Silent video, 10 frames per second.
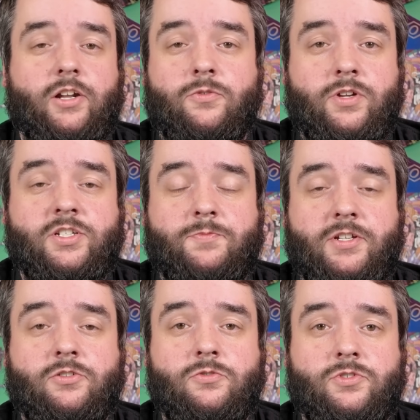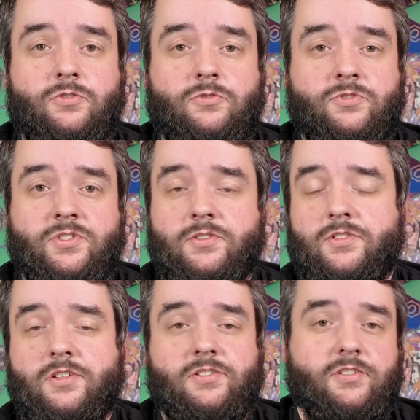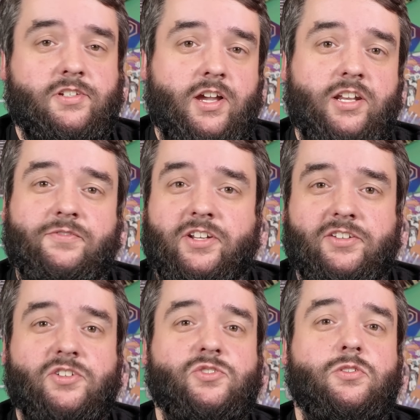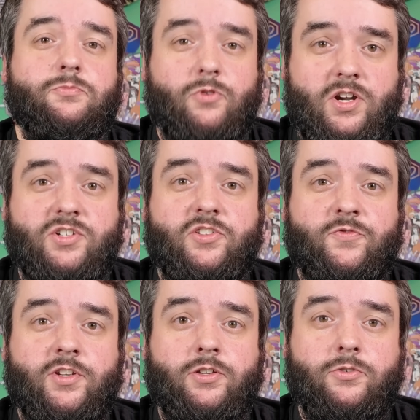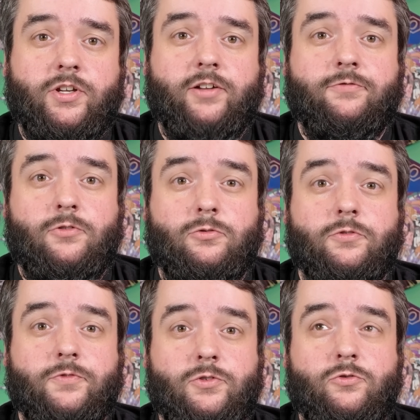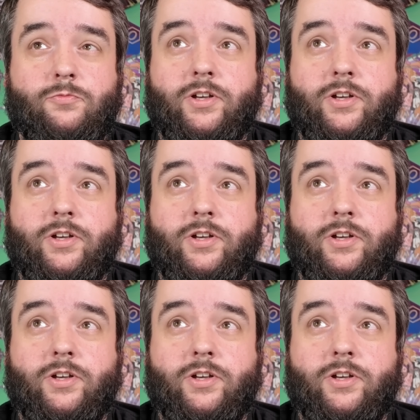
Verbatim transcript: I don't want to speak too soon since this is kind of an initial impressions video, not a full review,